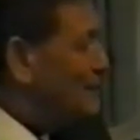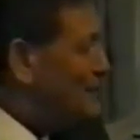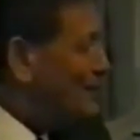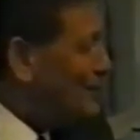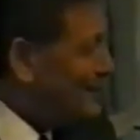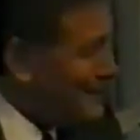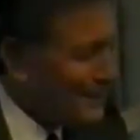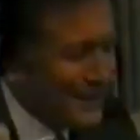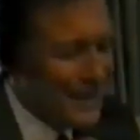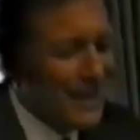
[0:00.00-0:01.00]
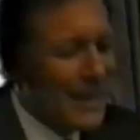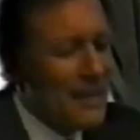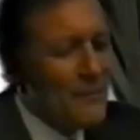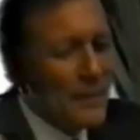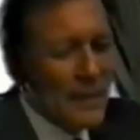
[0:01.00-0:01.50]
I'm sure you do.
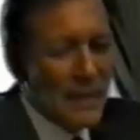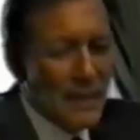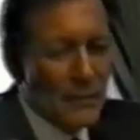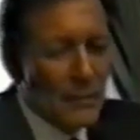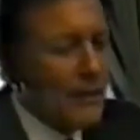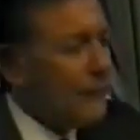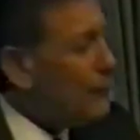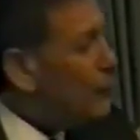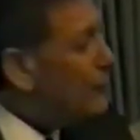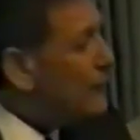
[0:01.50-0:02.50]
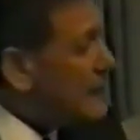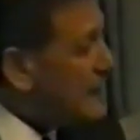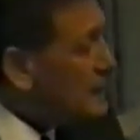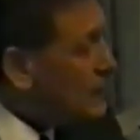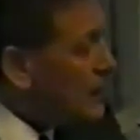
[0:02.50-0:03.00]
Okay, about 4 feet
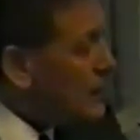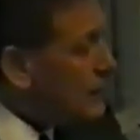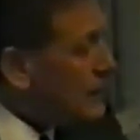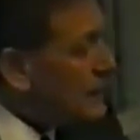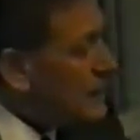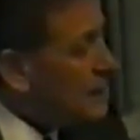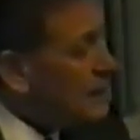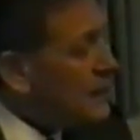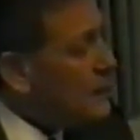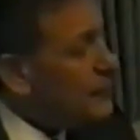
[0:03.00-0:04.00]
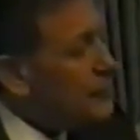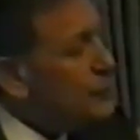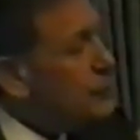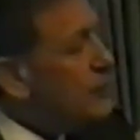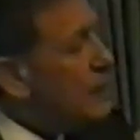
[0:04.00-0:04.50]
in diameter. That'll
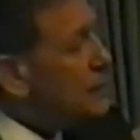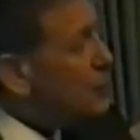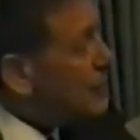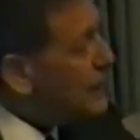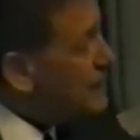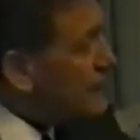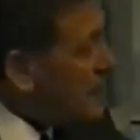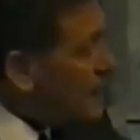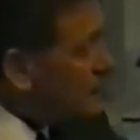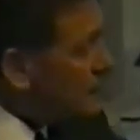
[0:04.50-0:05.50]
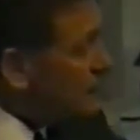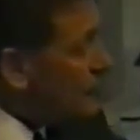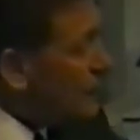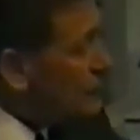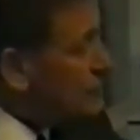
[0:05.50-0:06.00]
produce about 20,000
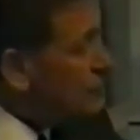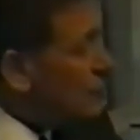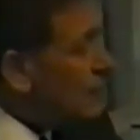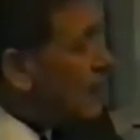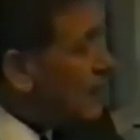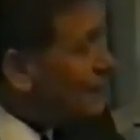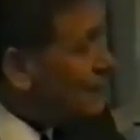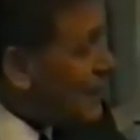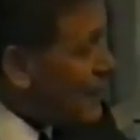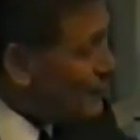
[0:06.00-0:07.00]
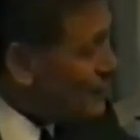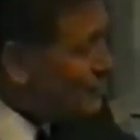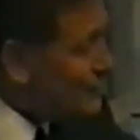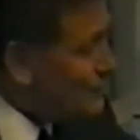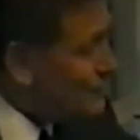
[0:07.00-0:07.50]
volts and 100
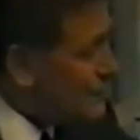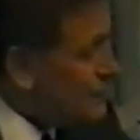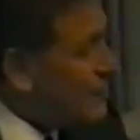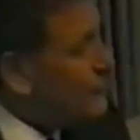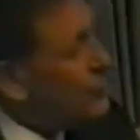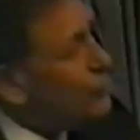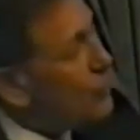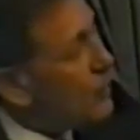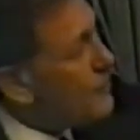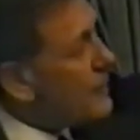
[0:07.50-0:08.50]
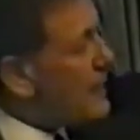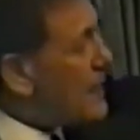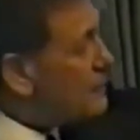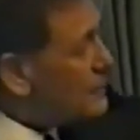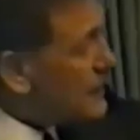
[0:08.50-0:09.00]
amps. Now, if you drop that
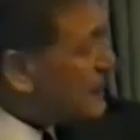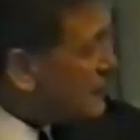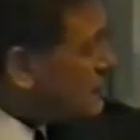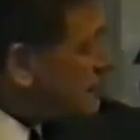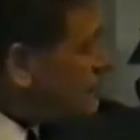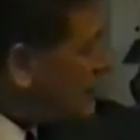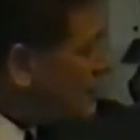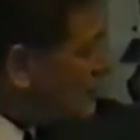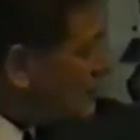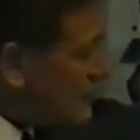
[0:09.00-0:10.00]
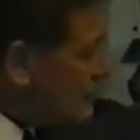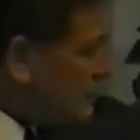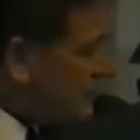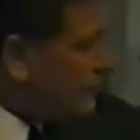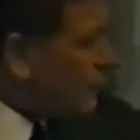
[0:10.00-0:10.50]
amps down to 200,
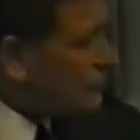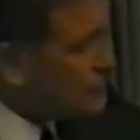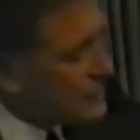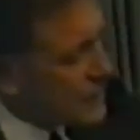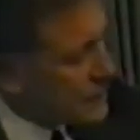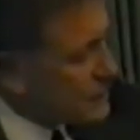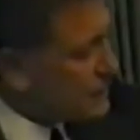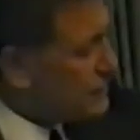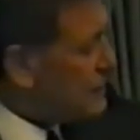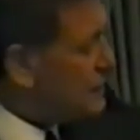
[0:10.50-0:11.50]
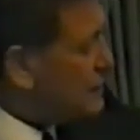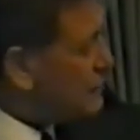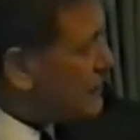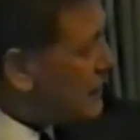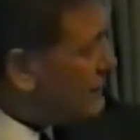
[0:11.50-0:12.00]
the volts down to
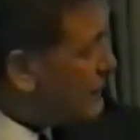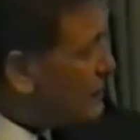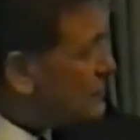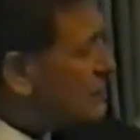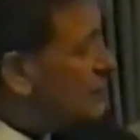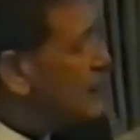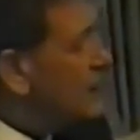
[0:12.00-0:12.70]
220 volts,